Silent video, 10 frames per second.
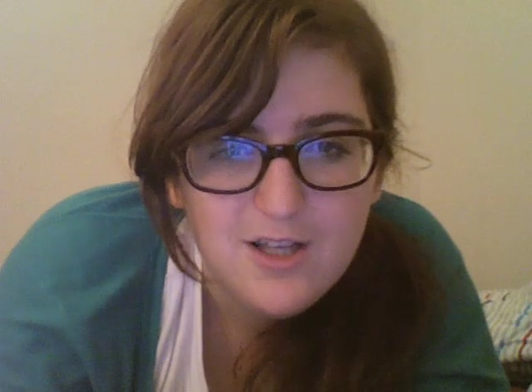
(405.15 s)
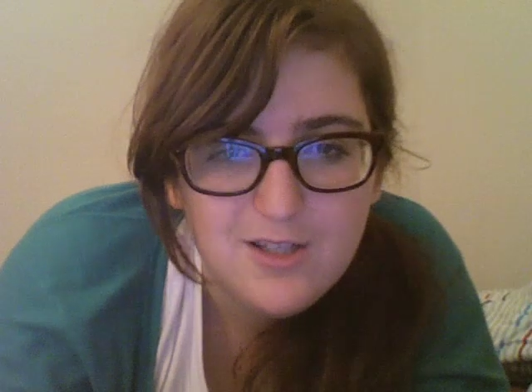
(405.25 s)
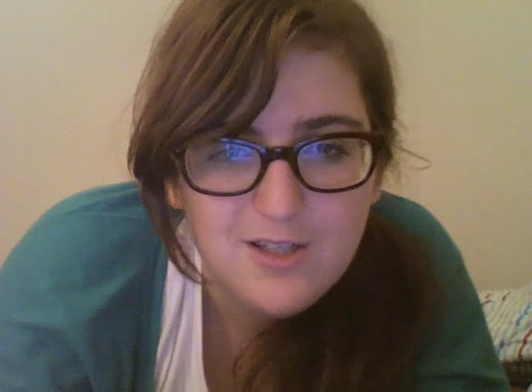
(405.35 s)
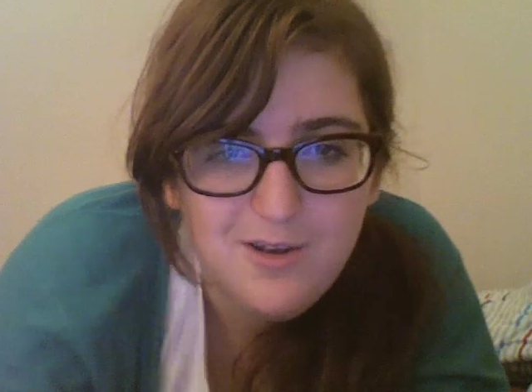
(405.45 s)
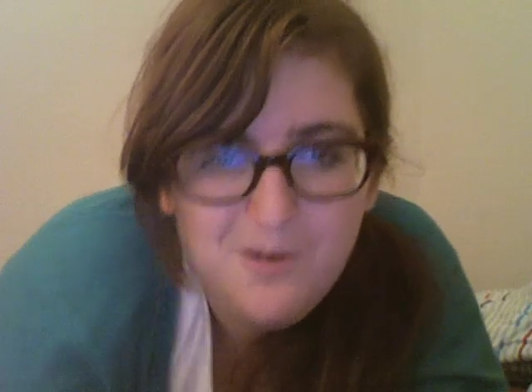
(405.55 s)

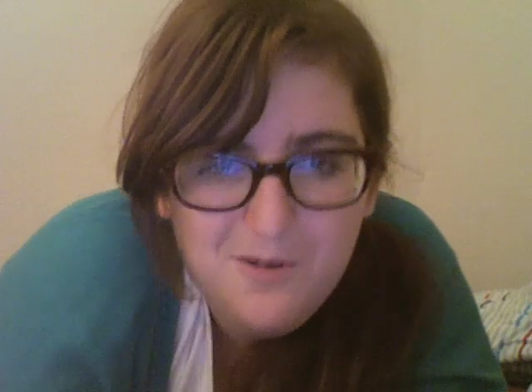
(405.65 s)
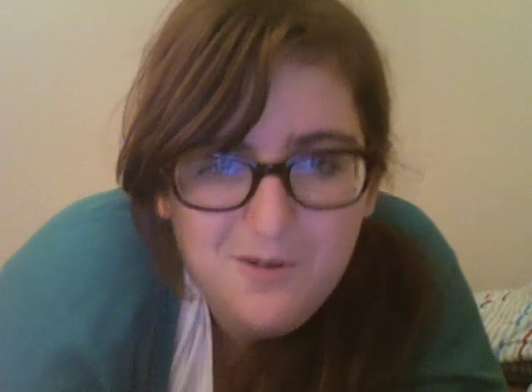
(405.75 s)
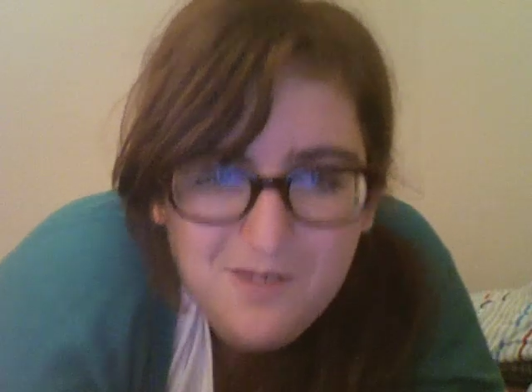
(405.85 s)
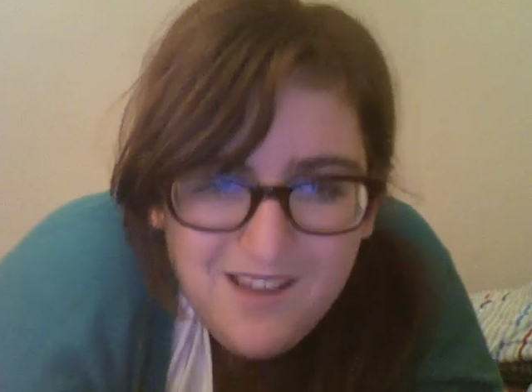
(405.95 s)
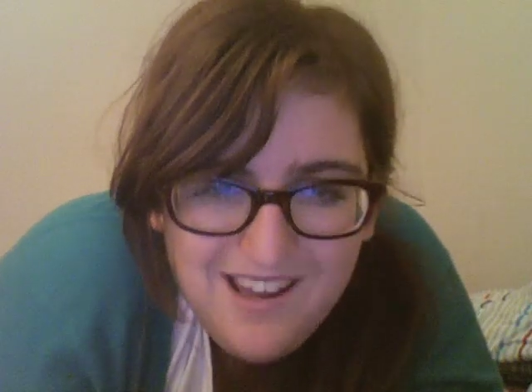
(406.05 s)

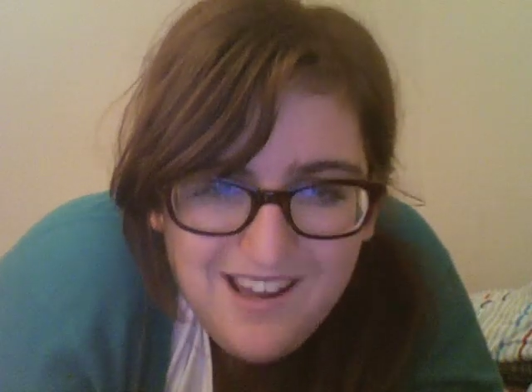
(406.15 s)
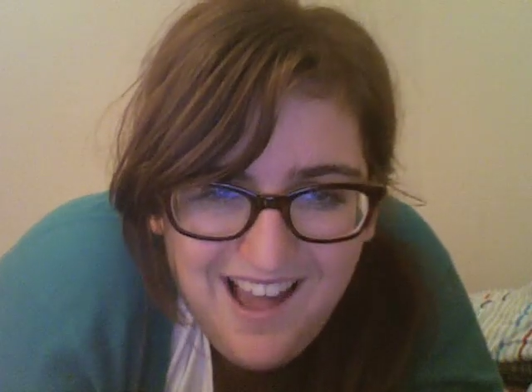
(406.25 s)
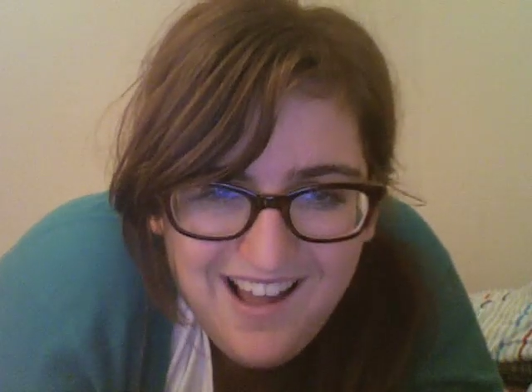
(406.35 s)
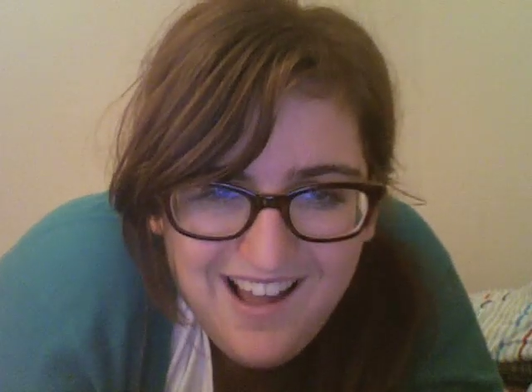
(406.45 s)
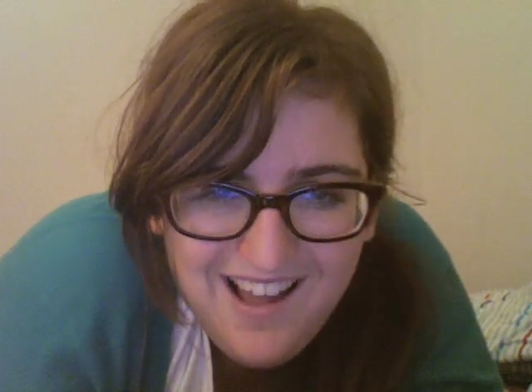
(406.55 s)
So
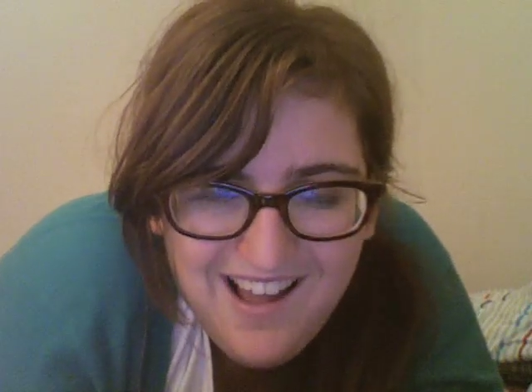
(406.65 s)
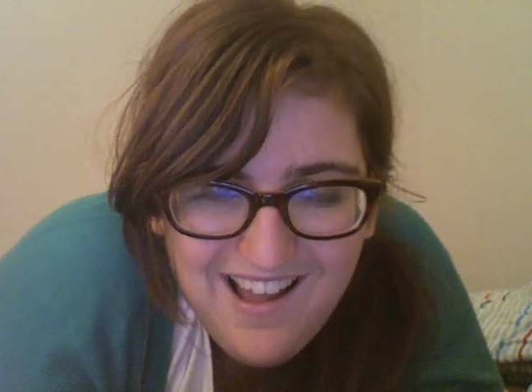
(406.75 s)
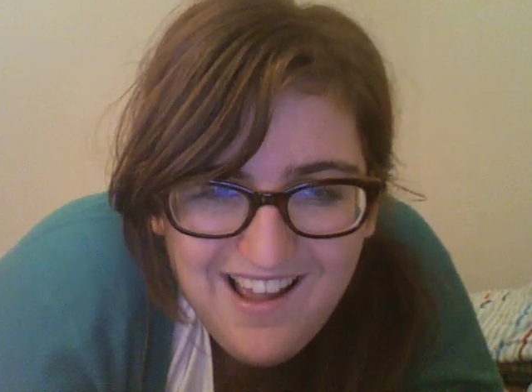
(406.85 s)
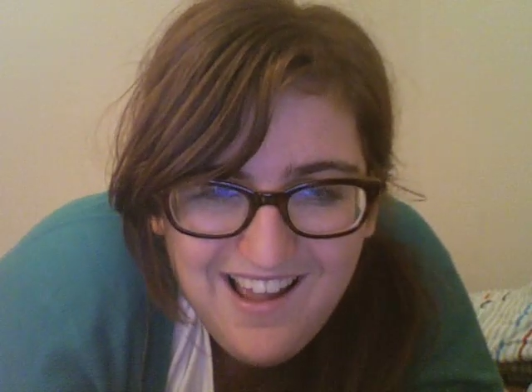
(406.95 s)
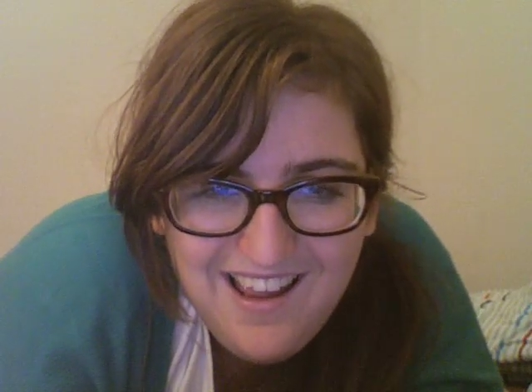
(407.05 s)
yeah,
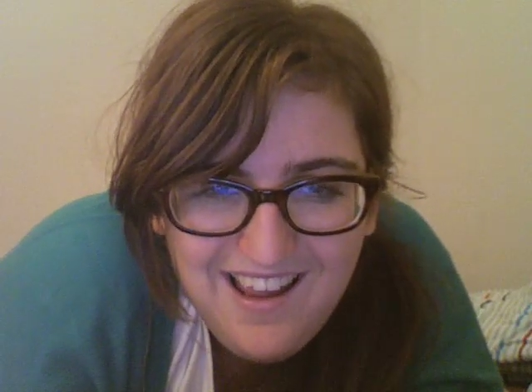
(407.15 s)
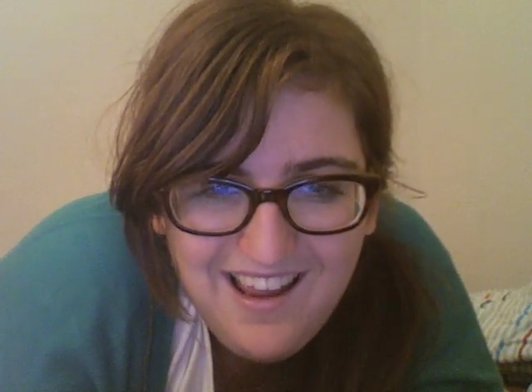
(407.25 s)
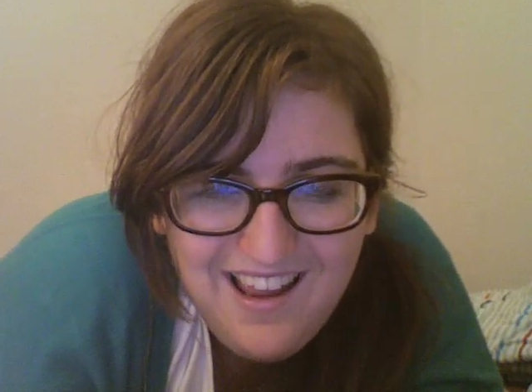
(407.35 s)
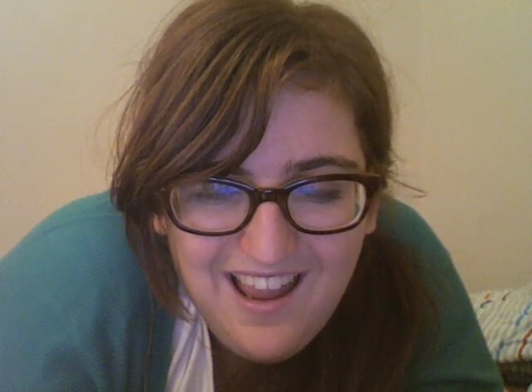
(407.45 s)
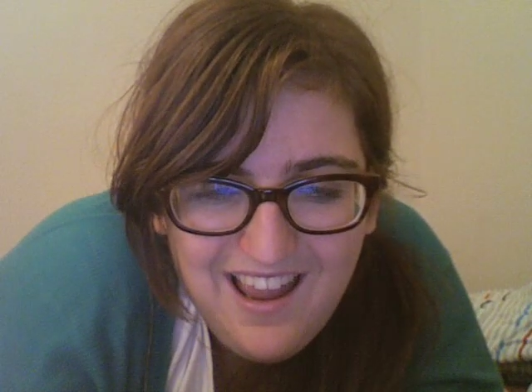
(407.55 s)

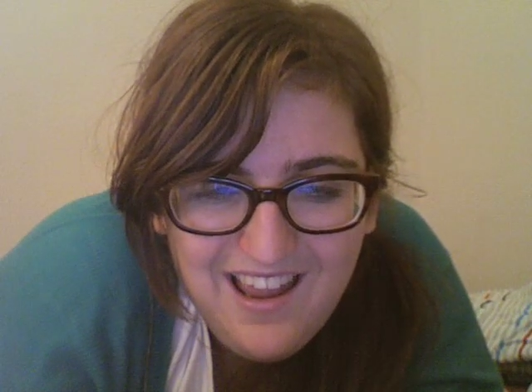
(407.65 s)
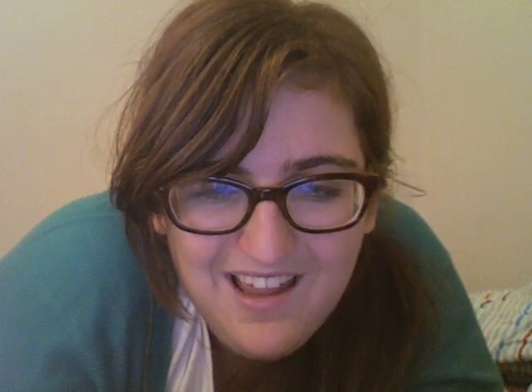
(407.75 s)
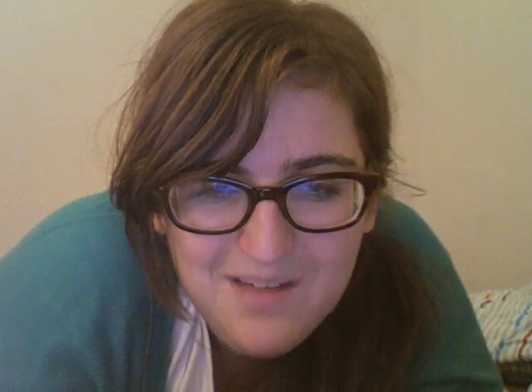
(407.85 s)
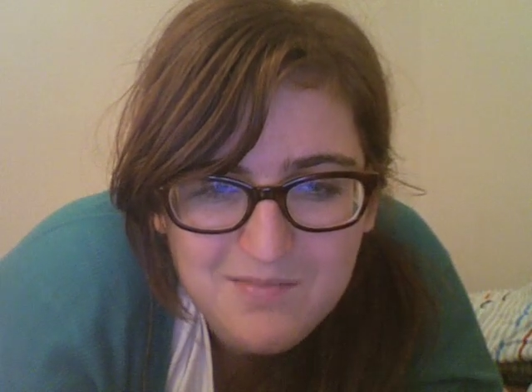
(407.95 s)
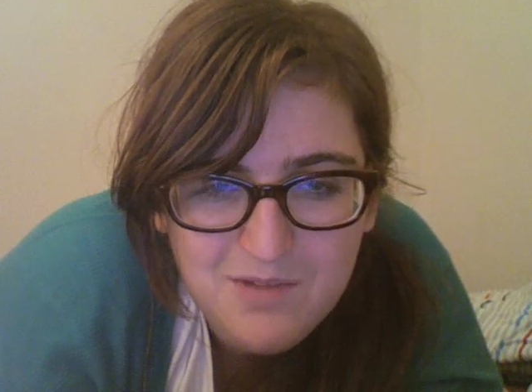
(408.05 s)
I
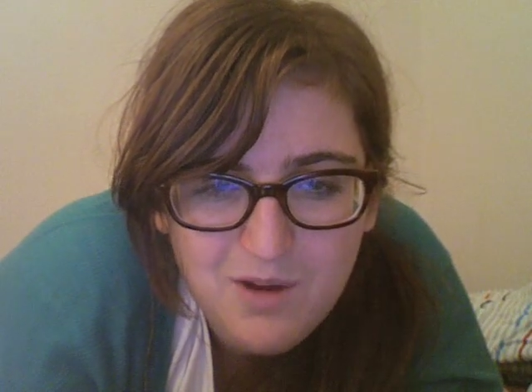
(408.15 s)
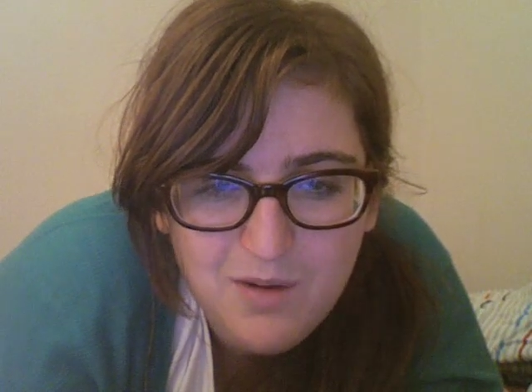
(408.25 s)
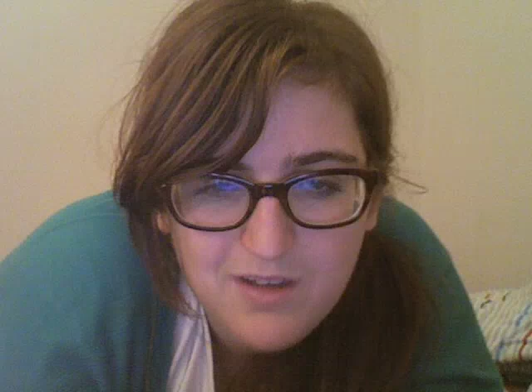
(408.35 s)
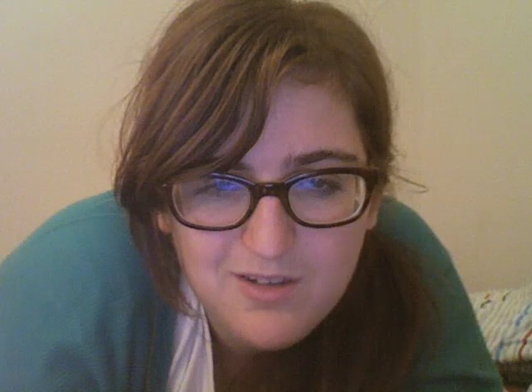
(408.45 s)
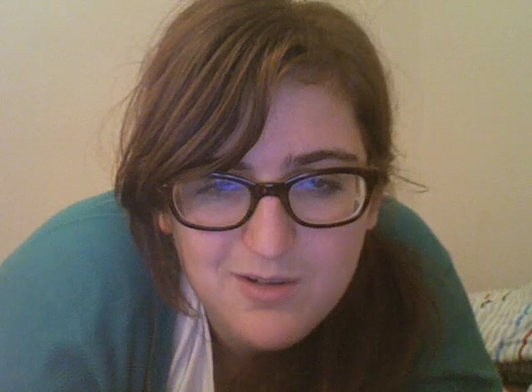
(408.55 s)
am
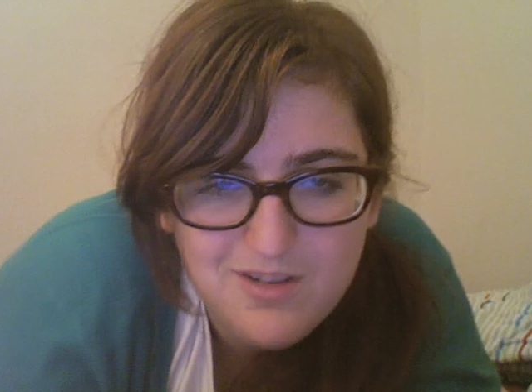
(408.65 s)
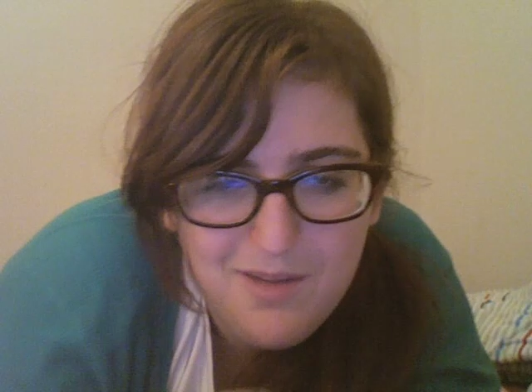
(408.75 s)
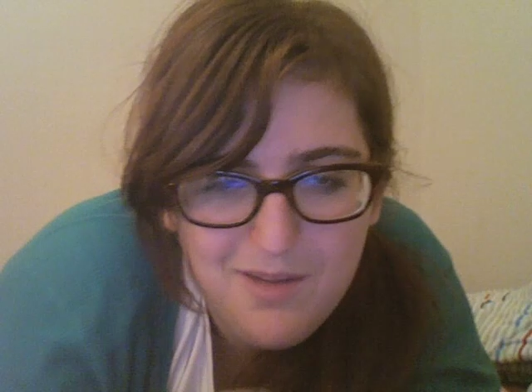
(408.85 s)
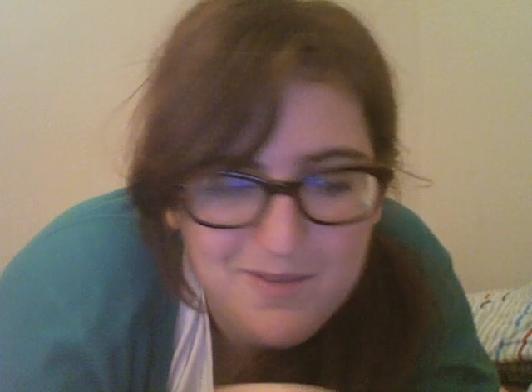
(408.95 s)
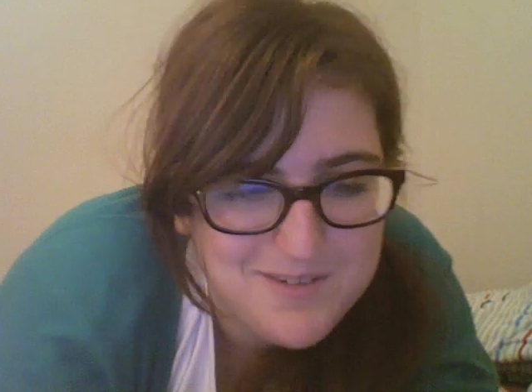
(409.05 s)
going to
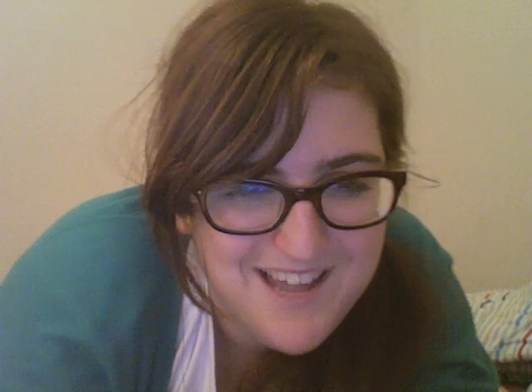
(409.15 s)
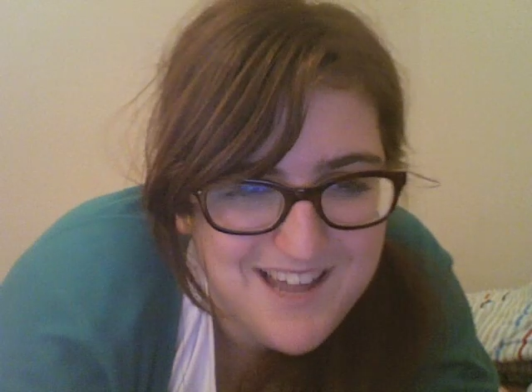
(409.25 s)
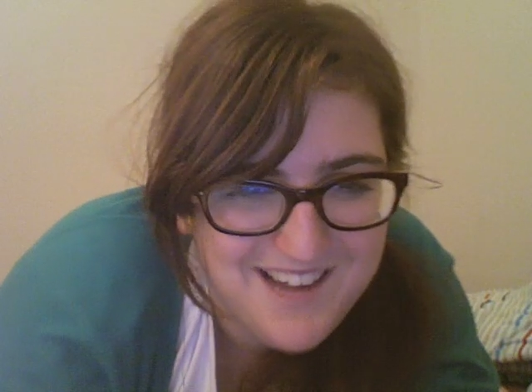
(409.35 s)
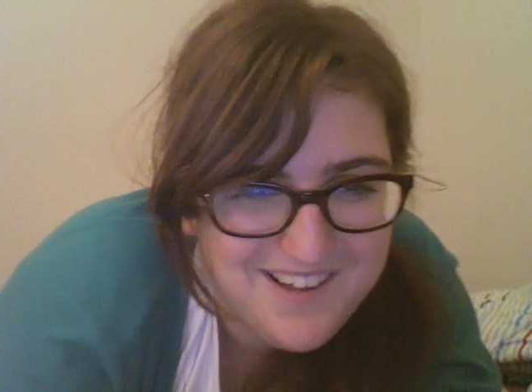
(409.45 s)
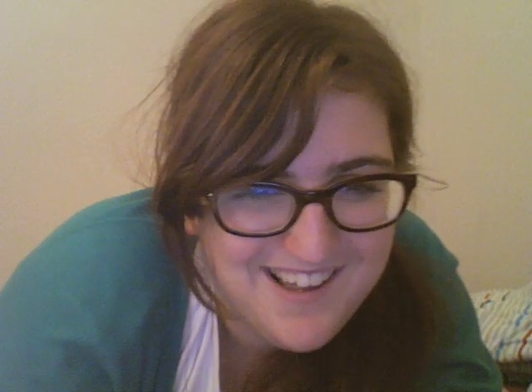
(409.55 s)
stop this one
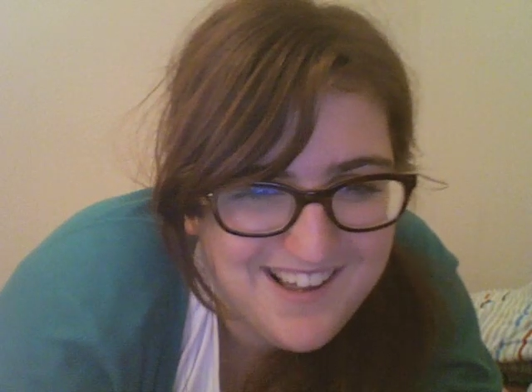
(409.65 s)
now.